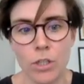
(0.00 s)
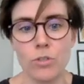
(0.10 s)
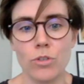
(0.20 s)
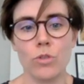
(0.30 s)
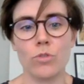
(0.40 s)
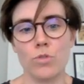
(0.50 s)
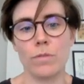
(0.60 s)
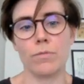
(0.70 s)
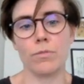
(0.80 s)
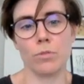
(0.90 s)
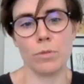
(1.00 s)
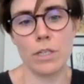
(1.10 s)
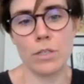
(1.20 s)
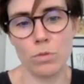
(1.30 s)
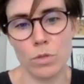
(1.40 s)
non-trivial
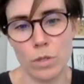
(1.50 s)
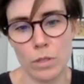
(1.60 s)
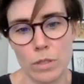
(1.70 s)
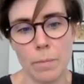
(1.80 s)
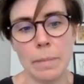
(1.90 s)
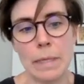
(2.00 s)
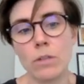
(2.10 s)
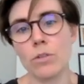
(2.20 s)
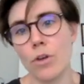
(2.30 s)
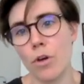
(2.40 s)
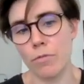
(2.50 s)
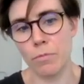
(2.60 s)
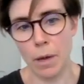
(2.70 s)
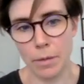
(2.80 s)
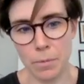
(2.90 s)
resources are peeled off
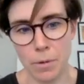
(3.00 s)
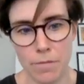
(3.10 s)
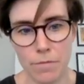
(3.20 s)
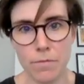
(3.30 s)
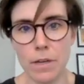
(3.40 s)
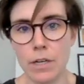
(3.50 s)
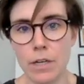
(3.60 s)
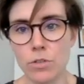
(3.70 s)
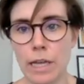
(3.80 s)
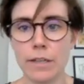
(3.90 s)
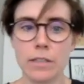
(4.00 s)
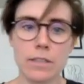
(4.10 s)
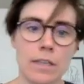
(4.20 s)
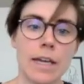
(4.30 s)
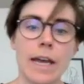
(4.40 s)
by private financial
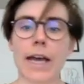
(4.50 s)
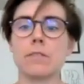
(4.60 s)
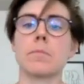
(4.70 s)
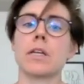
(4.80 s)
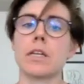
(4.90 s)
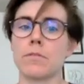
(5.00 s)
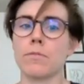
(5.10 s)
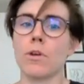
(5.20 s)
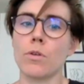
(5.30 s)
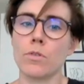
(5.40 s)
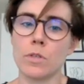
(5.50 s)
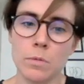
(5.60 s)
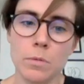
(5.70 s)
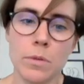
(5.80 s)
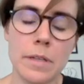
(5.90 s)
actors as money flows
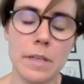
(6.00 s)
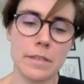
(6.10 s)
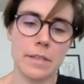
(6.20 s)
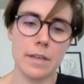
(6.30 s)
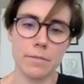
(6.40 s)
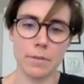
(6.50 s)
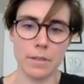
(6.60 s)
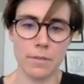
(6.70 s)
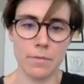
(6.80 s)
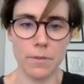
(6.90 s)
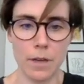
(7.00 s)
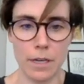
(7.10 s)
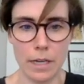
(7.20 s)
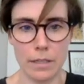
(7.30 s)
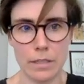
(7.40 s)
through these innovative
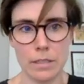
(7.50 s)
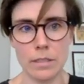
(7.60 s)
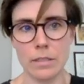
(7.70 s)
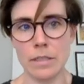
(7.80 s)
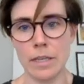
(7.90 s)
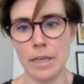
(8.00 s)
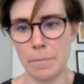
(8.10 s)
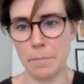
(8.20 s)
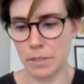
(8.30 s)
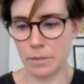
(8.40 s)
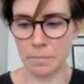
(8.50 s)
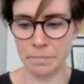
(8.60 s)
finance schemes.